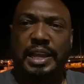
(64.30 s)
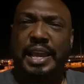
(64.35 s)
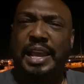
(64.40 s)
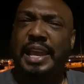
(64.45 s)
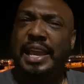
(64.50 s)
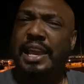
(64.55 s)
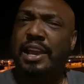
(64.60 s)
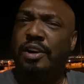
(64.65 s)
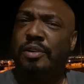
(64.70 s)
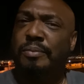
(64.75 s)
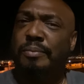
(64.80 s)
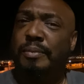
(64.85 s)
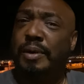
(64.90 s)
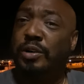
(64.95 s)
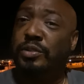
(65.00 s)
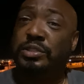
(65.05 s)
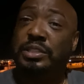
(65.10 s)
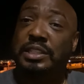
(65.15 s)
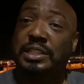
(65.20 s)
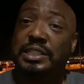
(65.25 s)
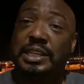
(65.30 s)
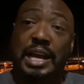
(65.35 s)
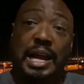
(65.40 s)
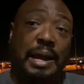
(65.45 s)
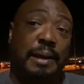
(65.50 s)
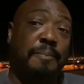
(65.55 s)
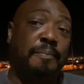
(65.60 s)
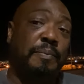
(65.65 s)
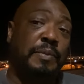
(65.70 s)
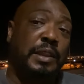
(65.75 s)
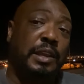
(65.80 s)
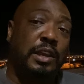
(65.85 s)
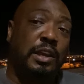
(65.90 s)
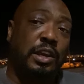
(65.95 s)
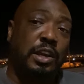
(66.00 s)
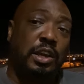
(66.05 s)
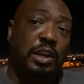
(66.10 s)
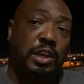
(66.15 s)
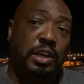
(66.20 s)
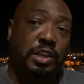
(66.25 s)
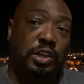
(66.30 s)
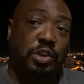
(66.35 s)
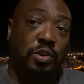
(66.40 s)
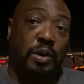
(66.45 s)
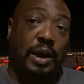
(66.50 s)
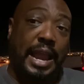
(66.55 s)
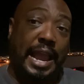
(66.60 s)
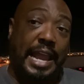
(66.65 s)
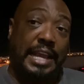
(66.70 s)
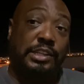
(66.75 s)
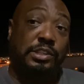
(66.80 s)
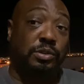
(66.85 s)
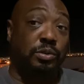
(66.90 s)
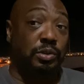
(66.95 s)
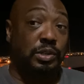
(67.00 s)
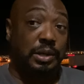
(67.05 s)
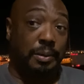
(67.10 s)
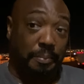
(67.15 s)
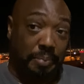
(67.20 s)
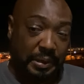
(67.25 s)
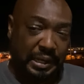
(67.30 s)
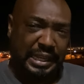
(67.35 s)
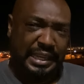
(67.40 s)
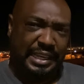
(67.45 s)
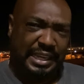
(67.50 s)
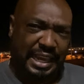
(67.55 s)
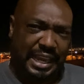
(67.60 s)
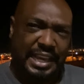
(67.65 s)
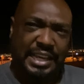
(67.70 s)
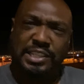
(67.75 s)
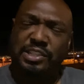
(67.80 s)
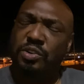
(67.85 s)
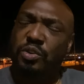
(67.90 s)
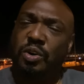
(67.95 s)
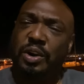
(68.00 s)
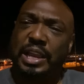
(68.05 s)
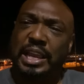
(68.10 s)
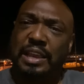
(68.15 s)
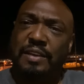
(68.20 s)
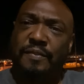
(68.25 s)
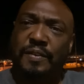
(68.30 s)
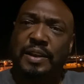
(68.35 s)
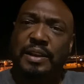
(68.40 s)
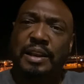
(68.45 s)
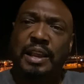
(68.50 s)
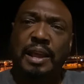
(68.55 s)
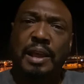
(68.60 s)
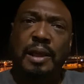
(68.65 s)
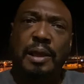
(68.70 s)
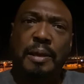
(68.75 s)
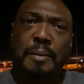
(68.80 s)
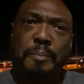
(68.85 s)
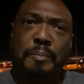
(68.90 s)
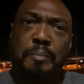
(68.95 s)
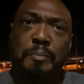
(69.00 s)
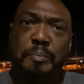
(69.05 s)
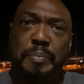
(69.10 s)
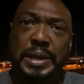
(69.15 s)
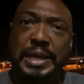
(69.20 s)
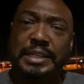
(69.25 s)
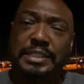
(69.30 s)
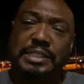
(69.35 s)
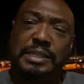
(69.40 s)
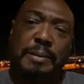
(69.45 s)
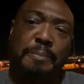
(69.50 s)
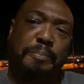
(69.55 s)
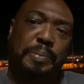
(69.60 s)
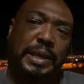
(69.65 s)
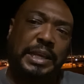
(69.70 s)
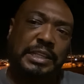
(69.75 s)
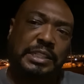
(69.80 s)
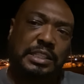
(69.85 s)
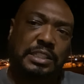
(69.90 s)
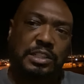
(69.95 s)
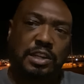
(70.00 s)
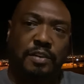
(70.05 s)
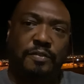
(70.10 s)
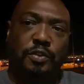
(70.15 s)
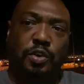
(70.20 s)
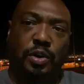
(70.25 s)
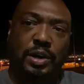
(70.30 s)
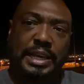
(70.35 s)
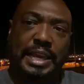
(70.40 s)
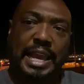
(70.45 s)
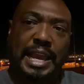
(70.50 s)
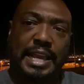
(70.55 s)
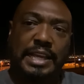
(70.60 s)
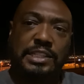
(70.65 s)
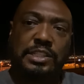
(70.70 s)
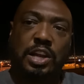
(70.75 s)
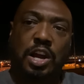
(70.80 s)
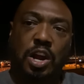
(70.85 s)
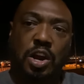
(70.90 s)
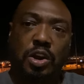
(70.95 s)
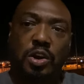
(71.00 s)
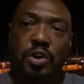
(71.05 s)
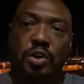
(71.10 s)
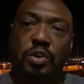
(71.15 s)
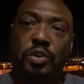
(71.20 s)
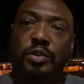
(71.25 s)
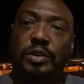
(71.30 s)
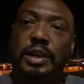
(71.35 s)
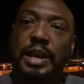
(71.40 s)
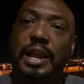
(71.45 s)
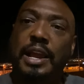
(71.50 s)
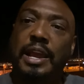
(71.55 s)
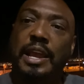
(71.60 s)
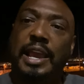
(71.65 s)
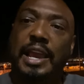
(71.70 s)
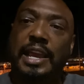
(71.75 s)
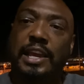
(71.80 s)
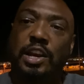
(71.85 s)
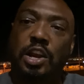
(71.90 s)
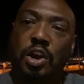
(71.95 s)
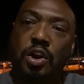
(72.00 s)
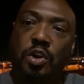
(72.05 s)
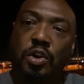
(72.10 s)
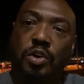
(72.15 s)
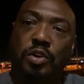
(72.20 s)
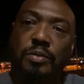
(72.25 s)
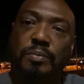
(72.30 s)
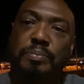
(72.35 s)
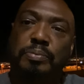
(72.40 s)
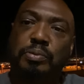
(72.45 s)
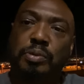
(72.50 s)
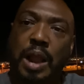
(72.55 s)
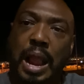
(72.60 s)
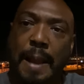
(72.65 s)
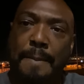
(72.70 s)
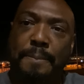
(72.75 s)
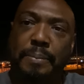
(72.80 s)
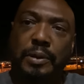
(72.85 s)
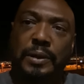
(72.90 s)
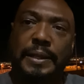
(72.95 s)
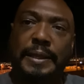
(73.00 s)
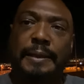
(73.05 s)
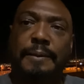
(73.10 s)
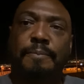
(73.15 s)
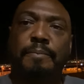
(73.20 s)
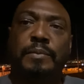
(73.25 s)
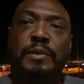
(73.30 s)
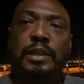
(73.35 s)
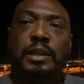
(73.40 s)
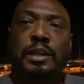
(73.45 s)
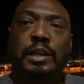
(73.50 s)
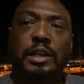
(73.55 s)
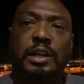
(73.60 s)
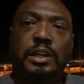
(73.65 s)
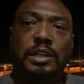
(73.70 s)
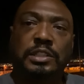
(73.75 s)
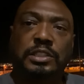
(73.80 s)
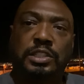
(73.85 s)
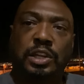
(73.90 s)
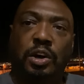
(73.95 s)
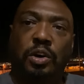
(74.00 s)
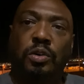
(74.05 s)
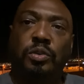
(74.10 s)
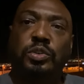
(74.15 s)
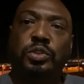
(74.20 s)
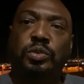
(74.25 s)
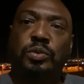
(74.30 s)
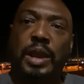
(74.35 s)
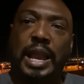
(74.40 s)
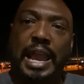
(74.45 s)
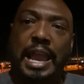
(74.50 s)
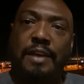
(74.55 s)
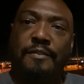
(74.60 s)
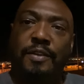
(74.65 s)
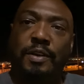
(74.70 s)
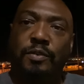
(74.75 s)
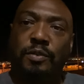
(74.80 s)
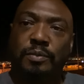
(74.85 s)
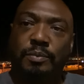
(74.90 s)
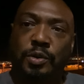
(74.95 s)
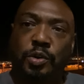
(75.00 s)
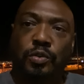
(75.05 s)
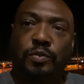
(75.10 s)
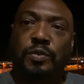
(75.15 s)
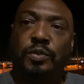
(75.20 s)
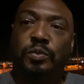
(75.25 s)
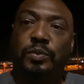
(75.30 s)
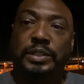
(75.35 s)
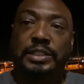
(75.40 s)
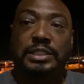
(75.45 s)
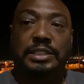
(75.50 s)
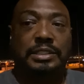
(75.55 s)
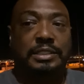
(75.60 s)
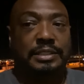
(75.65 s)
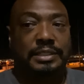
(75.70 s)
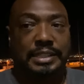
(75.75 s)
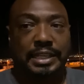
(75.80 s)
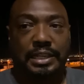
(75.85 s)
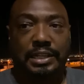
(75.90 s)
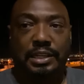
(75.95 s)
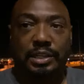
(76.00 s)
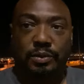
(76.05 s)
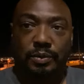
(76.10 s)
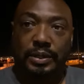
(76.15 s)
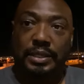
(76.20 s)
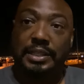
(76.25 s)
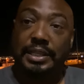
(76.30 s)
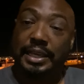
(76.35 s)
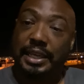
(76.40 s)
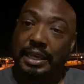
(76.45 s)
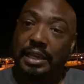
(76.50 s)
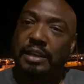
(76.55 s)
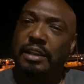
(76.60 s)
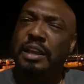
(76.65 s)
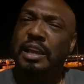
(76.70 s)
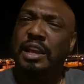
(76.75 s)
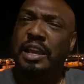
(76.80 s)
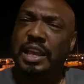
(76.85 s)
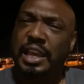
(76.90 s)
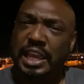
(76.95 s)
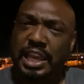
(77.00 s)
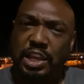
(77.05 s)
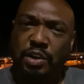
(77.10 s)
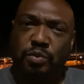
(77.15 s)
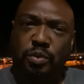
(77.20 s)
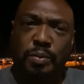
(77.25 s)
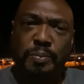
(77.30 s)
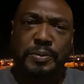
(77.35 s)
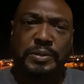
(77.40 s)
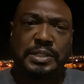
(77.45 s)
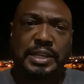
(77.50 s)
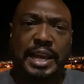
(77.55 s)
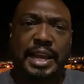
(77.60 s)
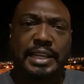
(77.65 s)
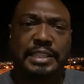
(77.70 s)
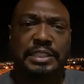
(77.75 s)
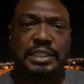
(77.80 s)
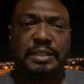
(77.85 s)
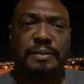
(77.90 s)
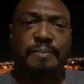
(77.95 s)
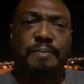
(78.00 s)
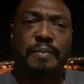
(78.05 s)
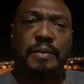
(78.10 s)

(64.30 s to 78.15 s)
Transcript: hell most of the time your actual complete case or even bits and pieces of your case heard and heard properly. So you have a removal which is dealing with, again, equal protection.